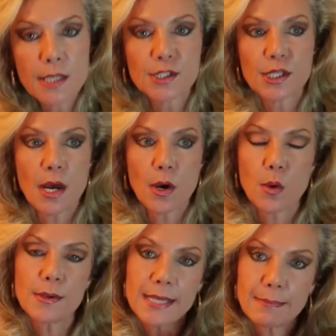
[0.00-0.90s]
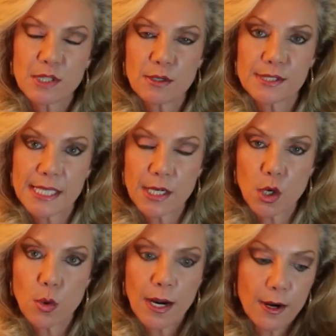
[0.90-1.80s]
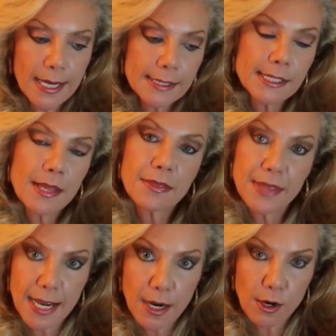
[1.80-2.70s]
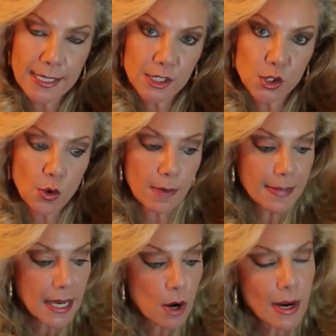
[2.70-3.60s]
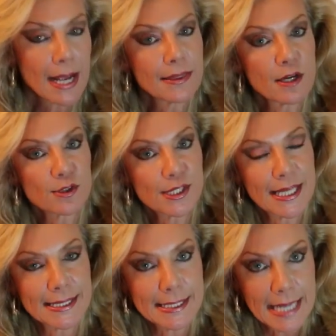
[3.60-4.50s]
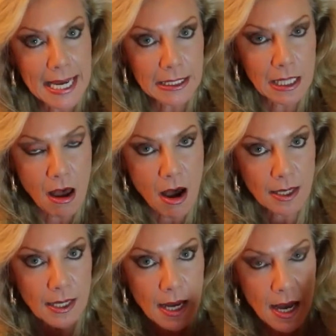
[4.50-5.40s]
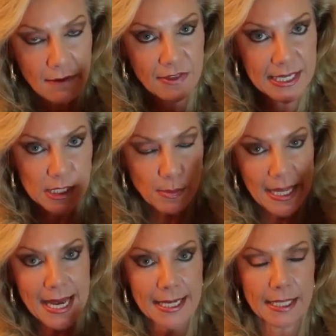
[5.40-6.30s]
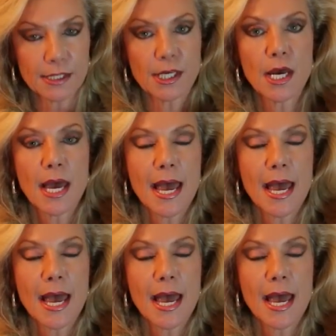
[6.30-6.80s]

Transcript: So Neptune's in Aquarius, they're in Scorpio, and there's this deadlock of these planets.